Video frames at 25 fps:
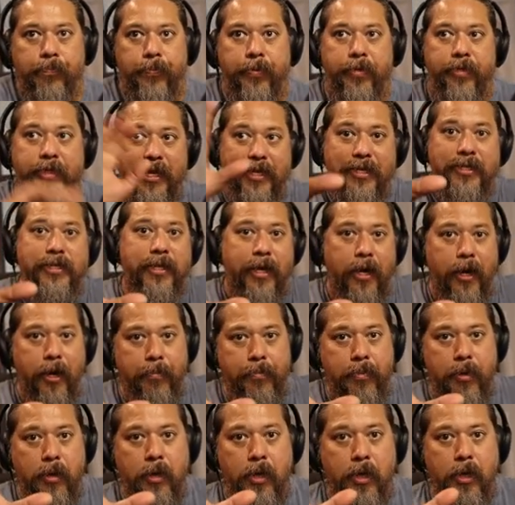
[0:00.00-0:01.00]
this setup.
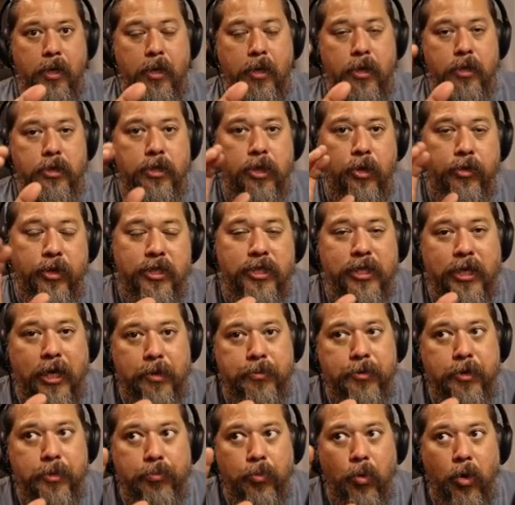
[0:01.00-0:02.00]
So this setup
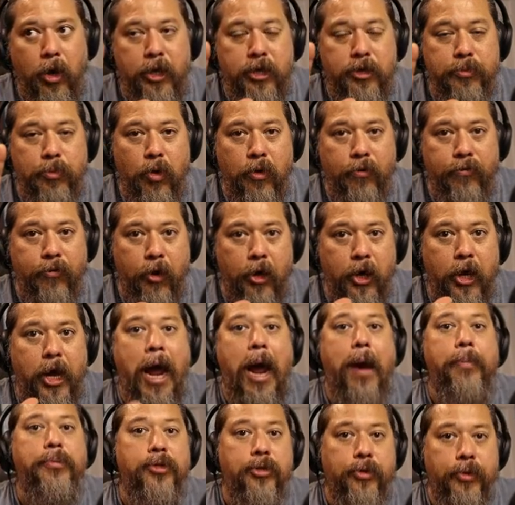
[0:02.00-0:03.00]
is more for
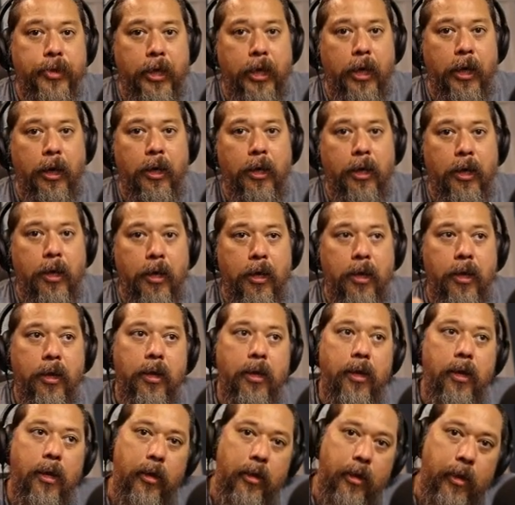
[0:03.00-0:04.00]
capturing it
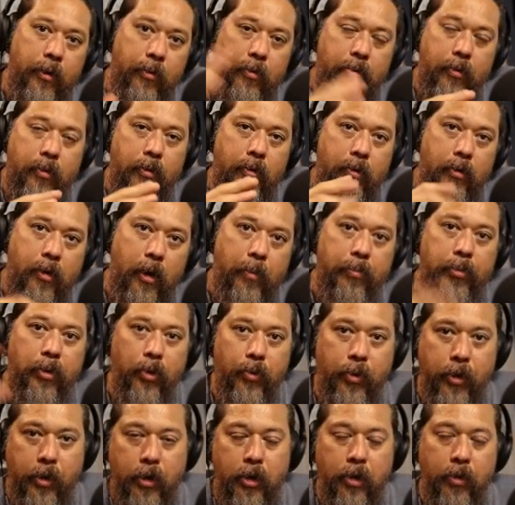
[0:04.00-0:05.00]
and then
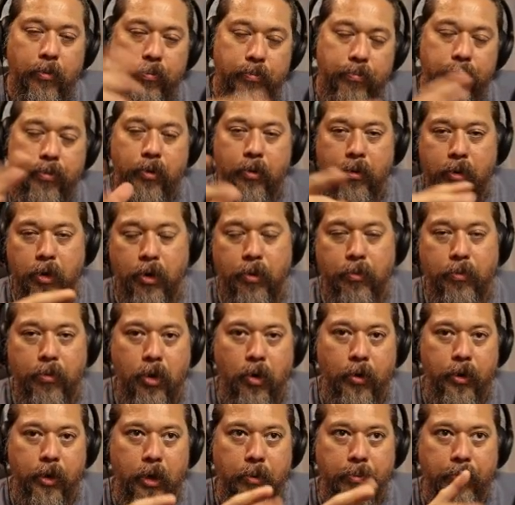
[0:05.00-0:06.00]
uploading, you know,
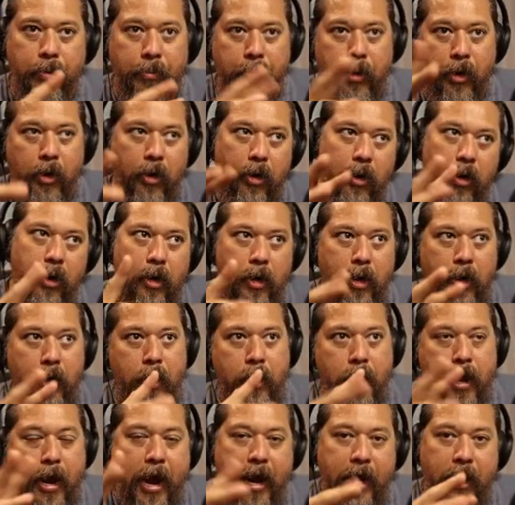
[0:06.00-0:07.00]
going to Premiere,
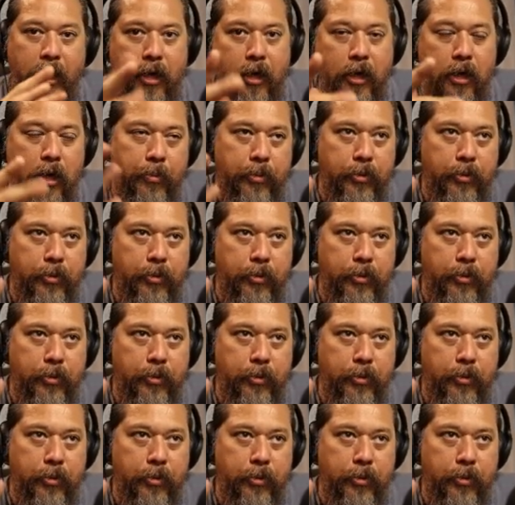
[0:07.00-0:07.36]
adding a couple